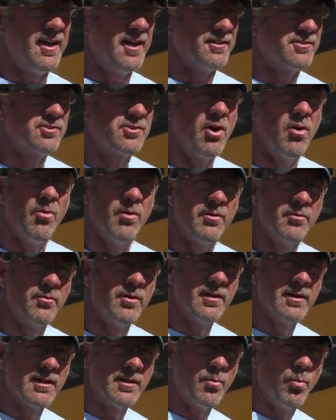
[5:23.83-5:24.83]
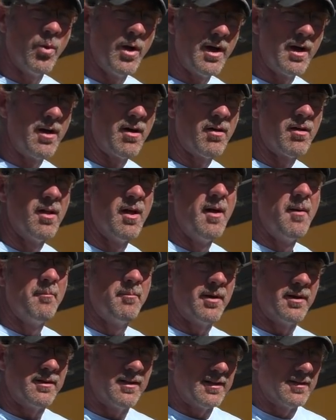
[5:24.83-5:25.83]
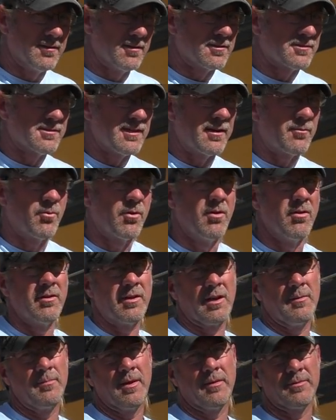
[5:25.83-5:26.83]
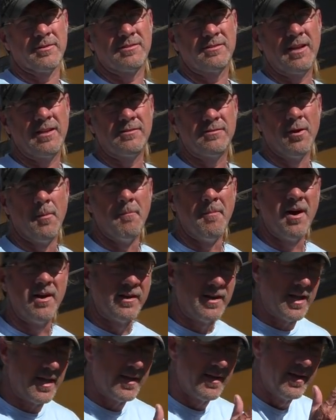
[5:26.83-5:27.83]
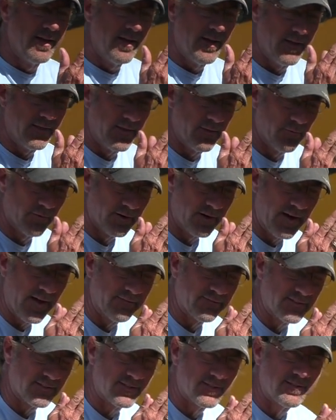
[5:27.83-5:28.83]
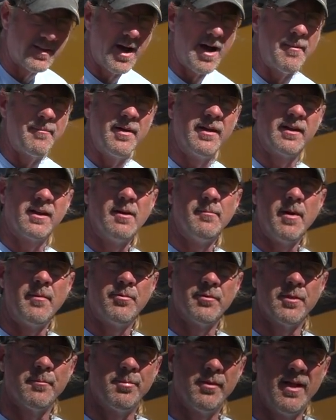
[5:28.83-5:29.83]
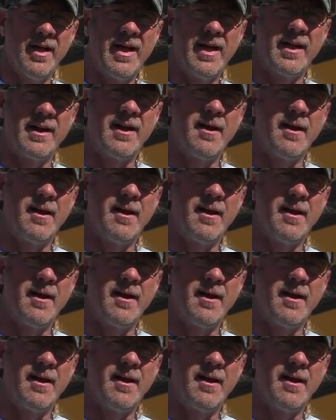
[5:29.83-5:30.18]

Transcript: It's going really well, but it looks like we're only gonna be able to stay till Monday, and then we're gonna have to stop and come up with a plan.